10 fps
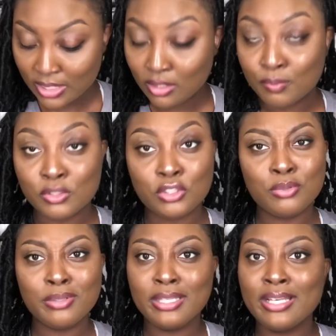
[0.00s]
The
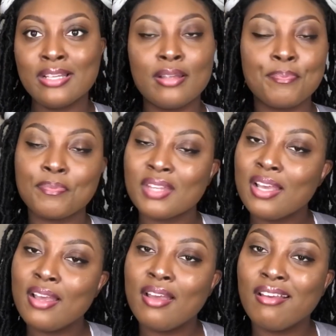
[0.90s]
patchouli, it,
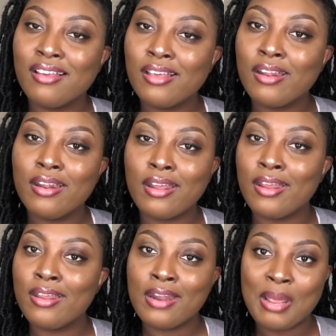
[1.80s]
it, it,
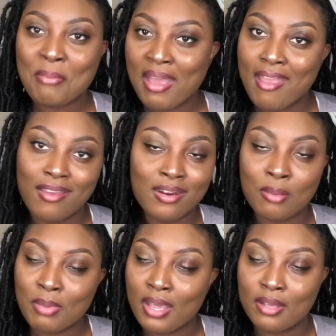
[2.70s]
ain't, it ain't bad. It
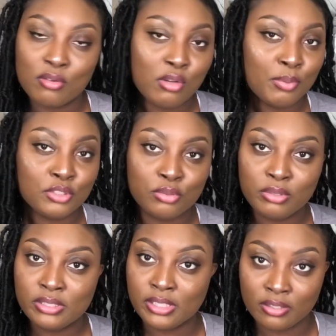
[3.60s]
ain't bad. You know,
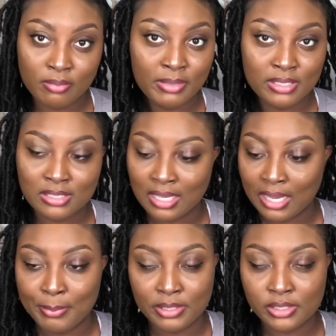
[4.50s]
patchouli's hit or miss, like
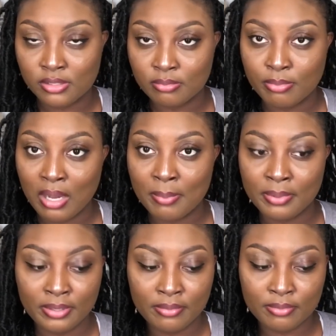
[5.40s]
I mentioned
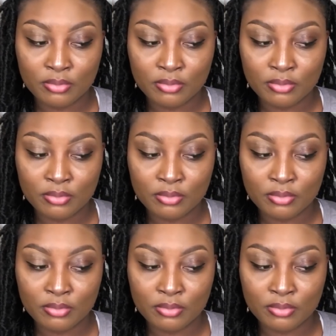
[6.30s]
probably